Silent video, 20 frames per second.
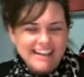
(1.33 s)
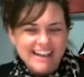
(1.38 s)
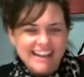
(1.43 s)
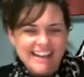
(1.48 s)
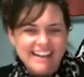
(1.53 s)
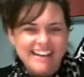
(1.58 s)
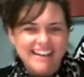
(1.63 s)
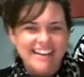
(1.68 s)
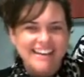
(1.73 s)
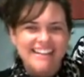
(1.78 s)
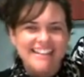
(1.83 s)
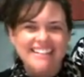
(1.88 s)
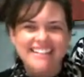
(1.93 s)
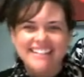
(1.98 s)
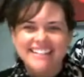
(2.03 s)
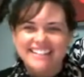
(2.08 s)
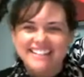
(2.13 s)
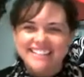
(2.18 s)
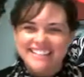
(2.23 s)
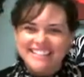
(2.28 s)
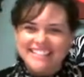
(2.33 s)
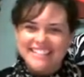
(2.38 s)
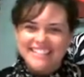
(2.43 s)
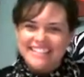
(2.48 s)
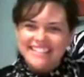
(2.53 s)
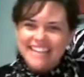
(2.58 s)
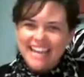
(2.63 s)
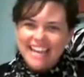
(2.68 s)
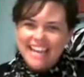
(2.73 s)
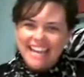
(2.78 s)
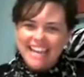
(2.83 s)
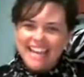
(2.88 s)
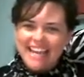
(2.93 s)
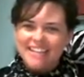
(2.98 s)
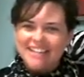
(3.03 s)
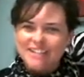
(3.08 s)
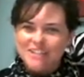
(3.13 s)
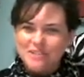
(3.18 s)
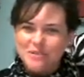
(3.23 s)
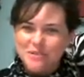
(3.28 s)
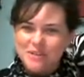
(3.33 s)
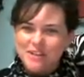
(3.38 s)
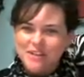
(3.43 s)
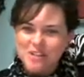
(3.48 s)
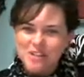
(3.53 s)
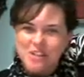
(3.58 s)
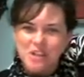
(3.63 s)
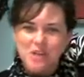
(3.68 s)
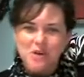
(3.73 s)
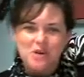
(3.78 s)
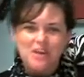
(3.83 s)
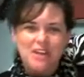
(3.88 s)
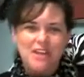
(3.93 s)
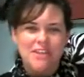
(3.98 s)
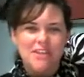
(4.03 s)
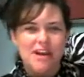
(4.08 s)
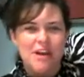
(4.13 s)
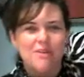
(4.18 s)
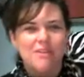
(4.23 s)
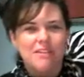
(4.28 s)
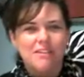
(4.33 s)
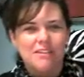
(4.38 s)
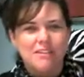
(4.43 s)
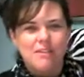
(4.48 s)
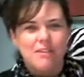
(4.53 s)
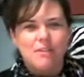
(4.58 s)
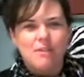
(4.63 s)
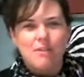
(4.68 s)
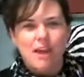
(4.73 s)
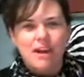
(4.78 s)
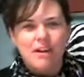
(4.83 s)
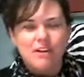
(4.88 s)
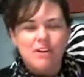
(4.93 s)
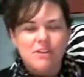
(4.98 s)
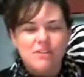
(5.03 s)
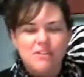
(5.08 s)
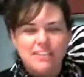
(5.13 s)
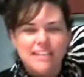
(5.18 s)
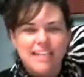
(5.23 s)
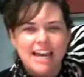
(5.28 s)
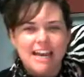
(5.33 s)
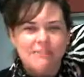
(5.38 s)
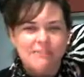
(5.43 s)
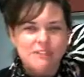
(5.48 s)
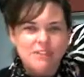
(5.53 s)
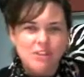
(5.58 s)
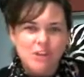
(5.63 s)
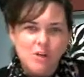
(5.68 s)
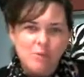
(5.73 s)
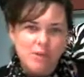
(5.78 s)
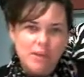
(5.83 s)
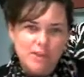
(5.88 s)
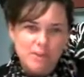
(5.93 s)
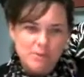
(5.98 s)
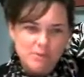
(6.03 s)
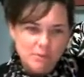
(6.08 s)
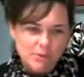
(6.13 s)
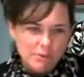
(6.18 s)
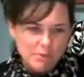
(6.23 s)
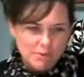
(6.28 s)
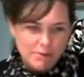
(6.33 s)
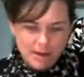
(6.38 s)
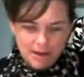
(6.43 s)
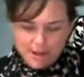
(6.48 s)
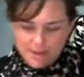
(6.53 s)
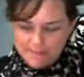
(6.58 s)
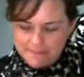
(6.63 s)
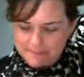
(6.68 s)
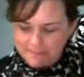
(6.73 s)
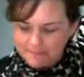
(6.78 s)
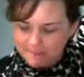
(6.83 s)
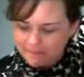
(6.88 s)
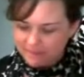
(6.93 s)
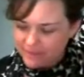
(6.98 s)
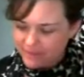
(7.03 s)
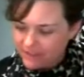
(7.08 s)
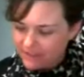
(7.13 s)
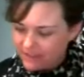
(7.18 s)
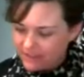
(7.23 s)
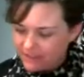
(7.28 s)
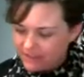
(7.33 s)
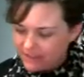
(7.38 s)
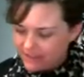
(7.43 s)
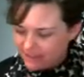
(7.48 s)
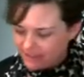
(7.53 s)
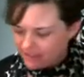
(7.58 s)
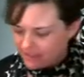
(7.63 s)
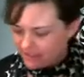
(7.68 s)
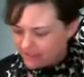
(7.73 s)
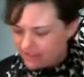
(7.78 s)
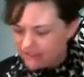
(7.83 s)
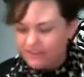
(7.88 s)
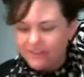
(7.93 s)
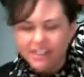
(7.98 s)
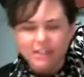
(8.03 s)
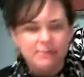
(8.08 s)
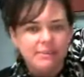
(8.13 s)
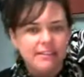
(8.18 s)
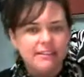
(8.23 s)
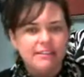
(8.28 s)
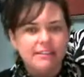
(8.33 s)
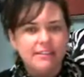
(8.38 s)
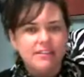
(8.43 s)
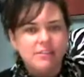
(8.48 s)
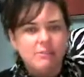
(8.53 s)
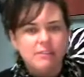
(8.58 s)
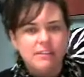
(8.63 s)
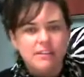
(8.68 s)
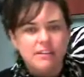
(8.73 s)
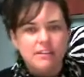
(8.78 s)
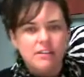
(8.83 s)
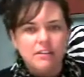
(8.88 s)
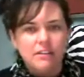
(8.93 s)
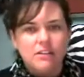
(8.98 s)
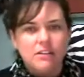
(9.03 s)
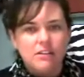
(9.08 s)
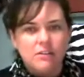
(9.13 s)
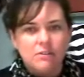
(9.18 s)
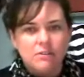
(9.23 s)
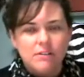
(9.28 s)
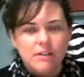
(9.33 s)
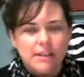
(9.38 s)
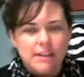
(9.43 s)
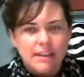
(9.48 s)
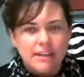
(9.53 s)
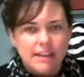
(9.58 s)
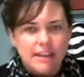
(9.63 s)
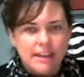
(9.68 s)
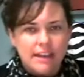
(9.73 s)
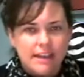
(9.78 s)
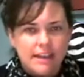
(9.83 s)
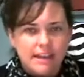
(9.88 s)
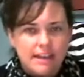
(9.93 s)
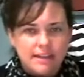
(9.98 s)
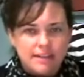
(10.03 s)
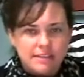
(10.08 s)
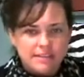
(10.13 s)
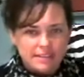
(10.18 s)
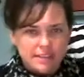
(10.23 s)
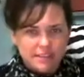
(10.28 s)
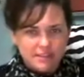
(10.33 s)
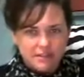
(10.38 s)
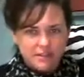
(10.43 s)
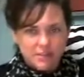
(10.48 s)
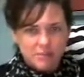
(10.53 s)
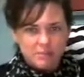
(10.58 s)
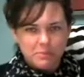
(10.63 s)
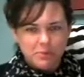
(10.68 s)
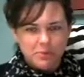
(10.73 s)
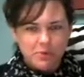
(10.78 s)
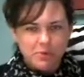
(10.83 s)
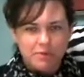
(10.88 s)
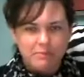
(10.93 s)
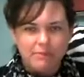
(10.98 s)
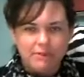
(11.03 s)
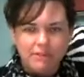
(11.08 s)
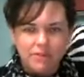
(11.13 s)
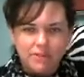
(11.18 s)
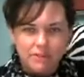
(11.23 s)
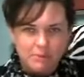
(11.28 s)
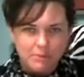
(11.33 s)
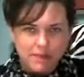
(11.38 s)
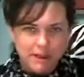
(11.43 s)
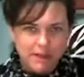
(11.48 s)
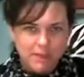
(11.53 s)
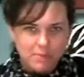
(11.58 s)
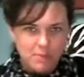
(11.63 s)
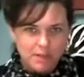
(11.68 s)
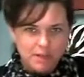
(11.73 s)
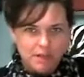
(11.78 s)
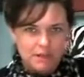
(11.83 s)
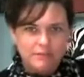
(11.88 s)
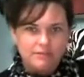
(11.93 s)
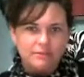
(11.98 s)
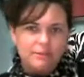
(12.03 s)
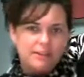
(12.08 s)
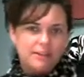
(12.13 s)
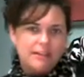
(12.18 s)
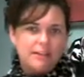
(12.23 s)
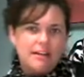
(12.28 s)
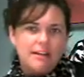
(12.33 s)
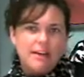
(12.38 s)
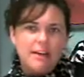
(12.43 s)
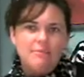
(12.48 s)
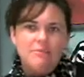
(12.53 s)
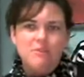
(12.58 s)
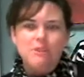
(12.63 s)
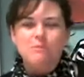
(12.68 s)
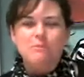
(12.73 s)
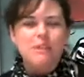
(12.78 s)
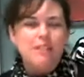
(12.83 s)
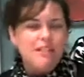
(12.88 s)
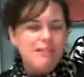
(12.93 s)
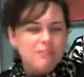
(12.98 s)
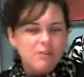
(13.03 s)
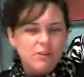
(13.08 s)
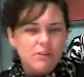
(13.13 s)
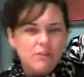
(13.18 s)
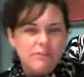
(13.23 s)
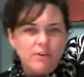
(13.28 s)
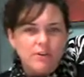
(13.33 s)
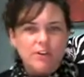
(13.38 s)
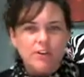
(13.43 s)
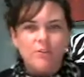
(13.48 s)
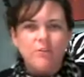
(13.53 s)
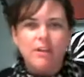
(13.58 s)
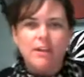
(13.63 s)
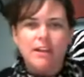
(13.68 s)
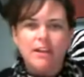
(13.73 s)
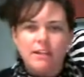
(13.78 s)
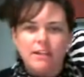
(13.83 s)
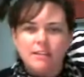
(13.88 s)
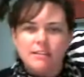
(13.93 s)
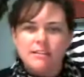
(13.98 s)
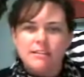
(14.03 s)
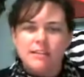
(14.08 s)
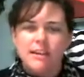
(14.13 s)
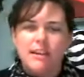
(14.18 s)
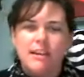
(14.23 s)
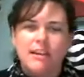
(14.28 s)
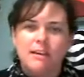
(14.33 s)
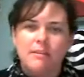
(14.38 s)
Hi, today I just want to share a quick thought with you. Our whole staff is going through Developing the Leader Within You, and in this book by John Maxwell, I'm sure many of you have already read it,